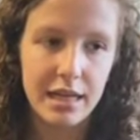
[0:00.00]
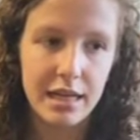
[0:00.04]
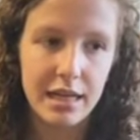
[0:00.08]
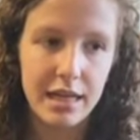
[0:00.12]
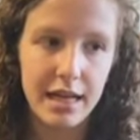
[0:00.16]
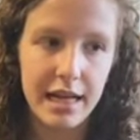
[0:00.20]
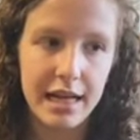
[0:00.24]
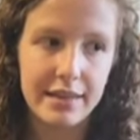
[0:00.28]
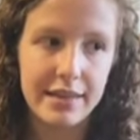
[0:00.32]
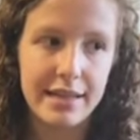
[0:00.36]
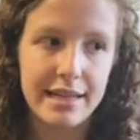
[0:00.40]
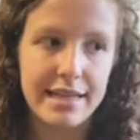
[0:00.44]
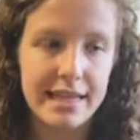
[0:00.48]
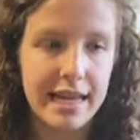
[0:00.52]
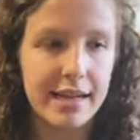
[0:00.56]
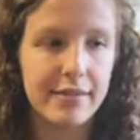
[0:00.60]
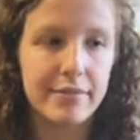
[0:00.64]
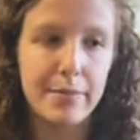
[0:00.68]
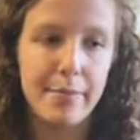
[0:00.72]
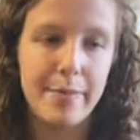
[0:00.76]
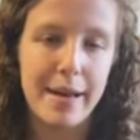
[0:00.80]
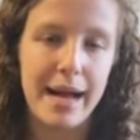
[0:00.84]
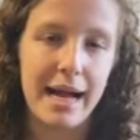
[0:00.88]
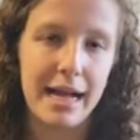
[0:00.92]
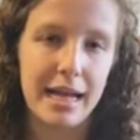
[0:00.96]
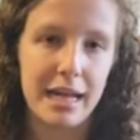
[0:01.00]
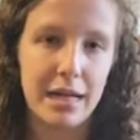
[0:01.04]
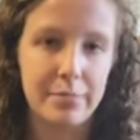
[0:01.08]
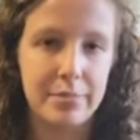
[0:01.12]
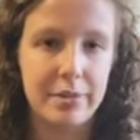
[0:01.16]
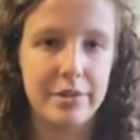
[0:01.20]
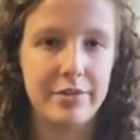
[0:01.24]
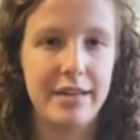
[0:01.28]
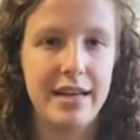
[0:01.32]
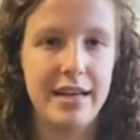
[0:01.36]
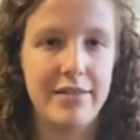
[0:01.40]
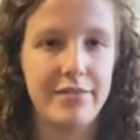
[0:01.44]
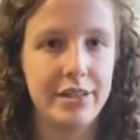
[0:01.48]
I like to have the backup
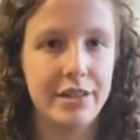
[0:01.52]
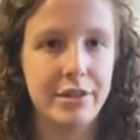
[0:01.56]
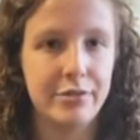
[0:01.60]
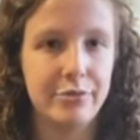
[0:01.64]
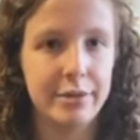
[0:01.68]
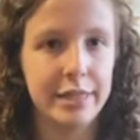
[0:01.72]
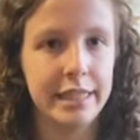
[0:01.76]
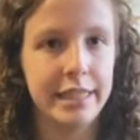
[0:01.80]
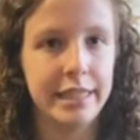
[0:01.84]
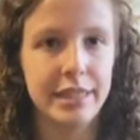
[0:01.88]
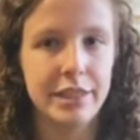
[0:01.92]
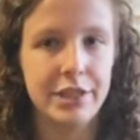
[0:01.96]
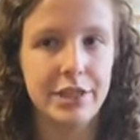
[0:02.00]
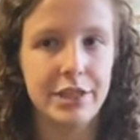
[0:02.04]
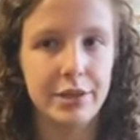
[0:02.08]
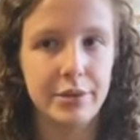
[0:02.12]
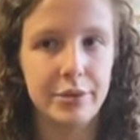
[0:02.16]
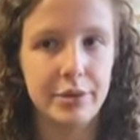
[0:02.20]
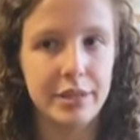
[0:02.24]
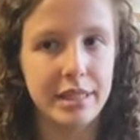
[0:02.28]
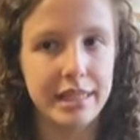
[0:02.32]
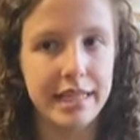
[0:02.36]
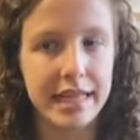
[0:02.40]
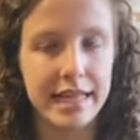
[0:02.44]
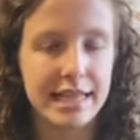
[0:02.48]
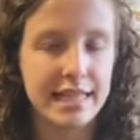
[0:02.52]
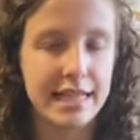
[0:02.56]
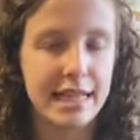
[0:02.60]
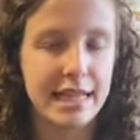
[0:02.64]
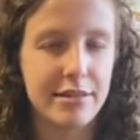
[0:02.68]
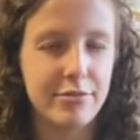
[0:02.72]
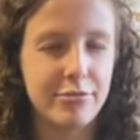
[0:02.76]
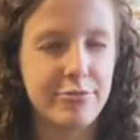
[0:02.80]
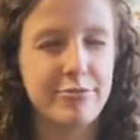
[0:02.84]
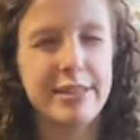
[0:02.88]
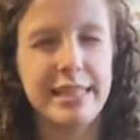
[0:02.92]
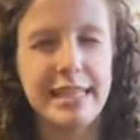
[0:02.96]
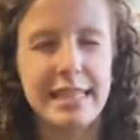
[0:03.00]
of having the written too in case I
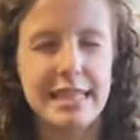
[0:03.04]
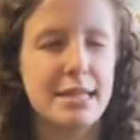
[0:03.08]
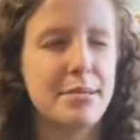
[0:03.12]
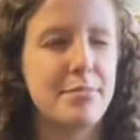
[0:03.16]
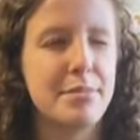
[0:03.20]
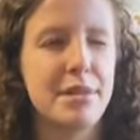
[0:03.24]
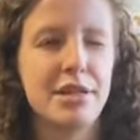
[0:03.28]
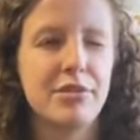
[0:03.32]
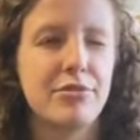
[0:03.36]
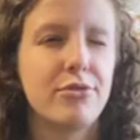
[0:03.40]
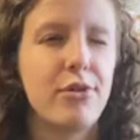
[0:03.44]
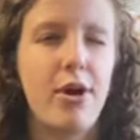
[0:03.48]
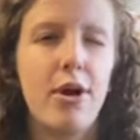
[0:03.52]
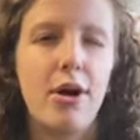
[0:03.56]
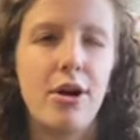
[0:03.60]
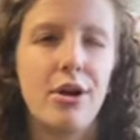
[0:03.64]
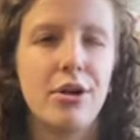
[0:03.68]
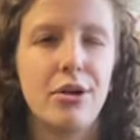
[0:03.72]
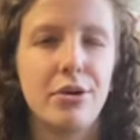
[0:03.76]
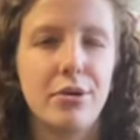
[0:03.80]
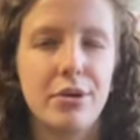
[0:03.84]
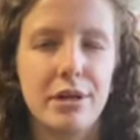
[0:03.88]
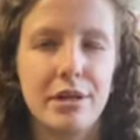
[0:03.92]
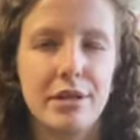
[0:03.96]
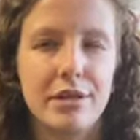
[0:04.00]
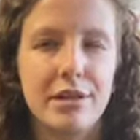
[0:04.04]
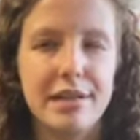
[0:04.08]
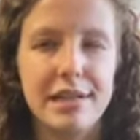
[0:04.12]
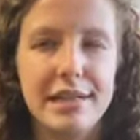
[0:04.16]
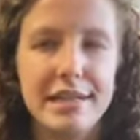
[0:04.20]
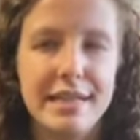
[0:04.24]
read something wrong or